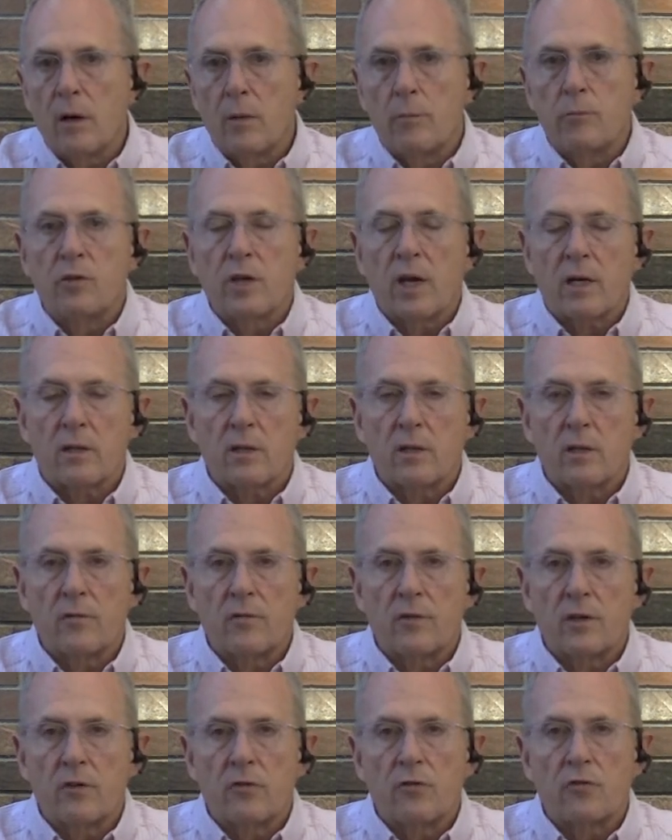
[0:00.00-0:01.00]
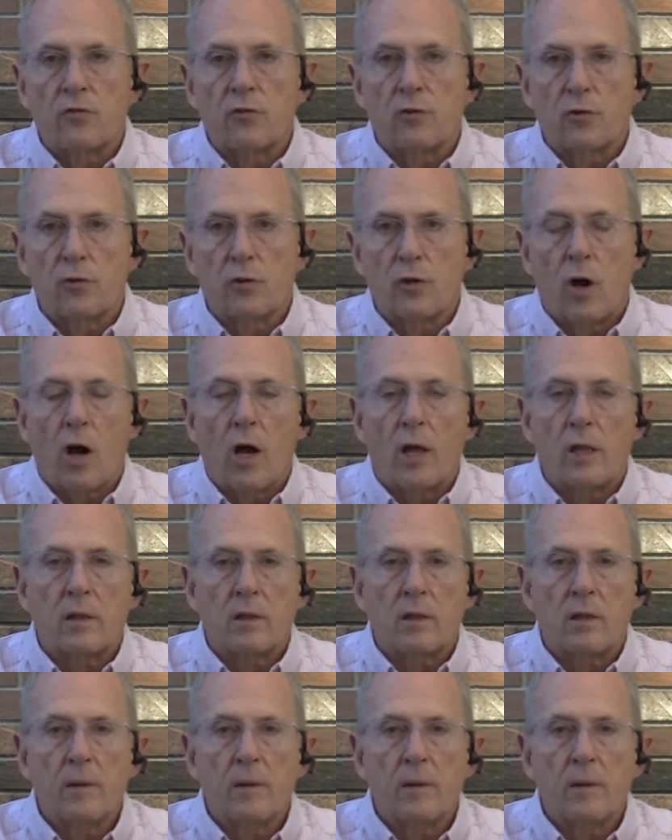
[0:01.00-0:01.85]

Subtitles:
objective is to not